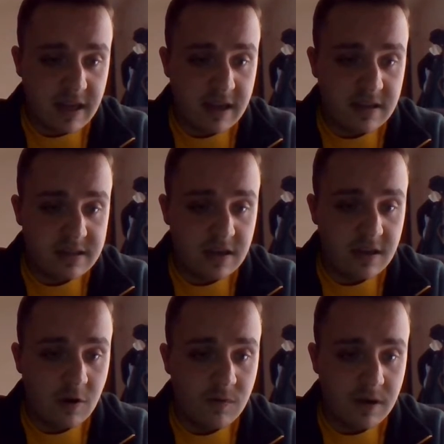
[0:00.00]

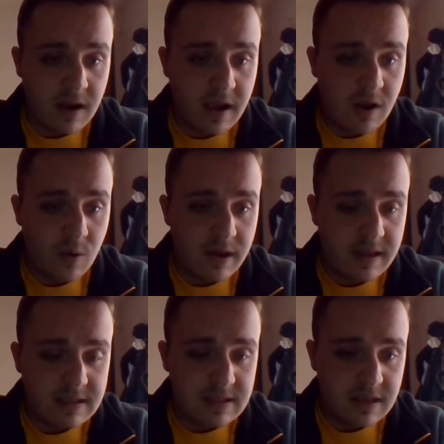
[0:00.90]
Kentucky over Iowa.
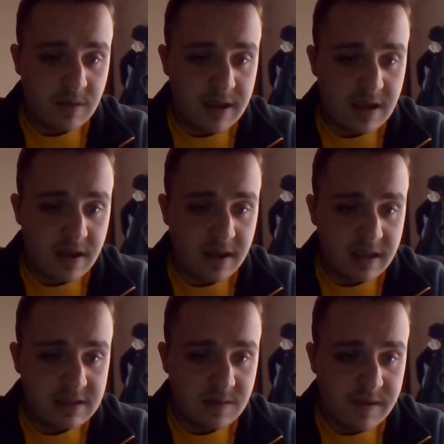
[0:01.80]
That's gonna be a
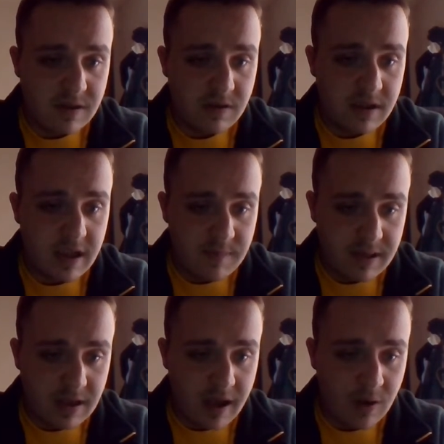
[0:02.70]
good game.
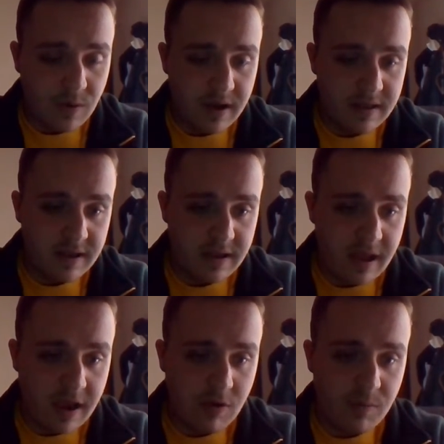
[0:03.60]
And
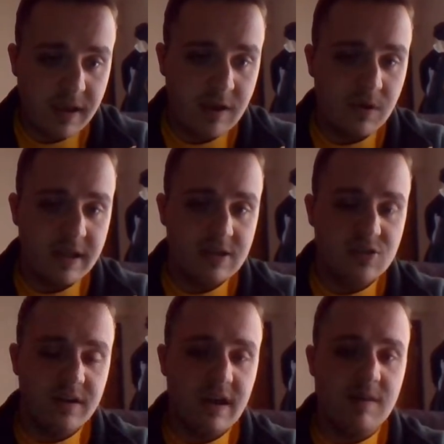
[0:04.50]
Iowa played one
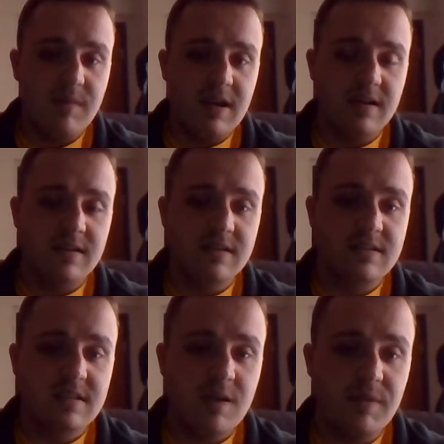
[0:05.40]
extra game
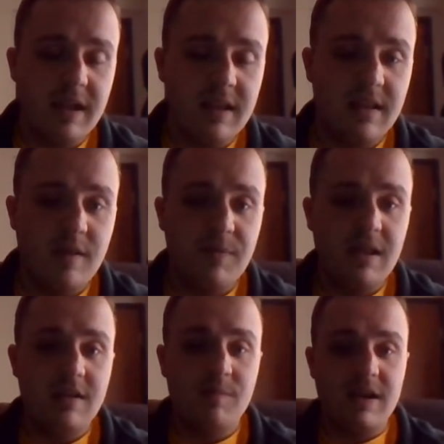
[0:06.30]
because they played
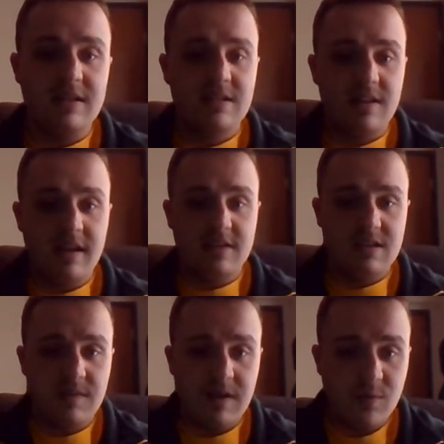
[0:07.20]
Nebraska
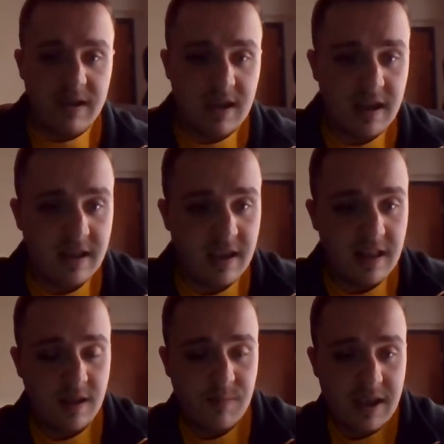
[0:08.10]
Thanksgiving weekend,
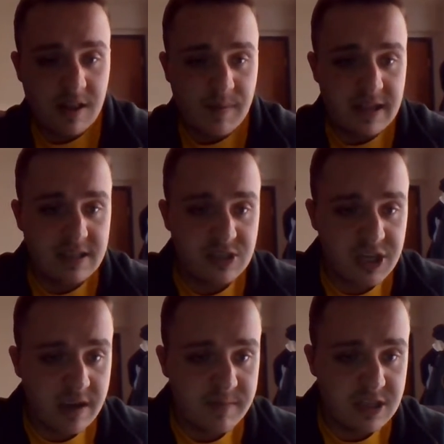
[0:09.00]
and they made the Big Ten
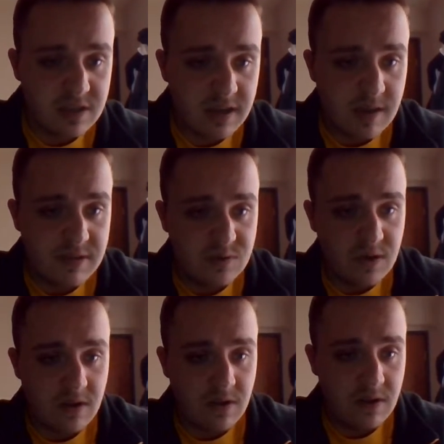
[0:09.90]
championship game as
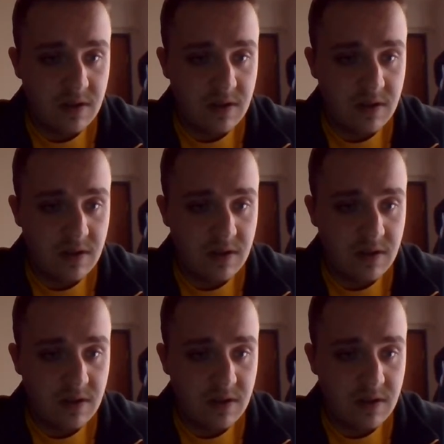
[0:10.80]
well.